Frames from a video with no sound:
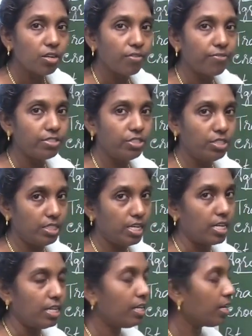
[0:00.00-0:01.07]
of a
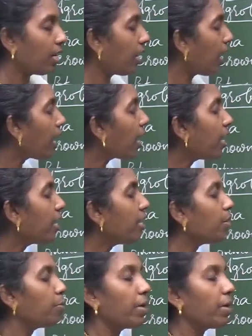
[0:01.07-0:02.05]
gene and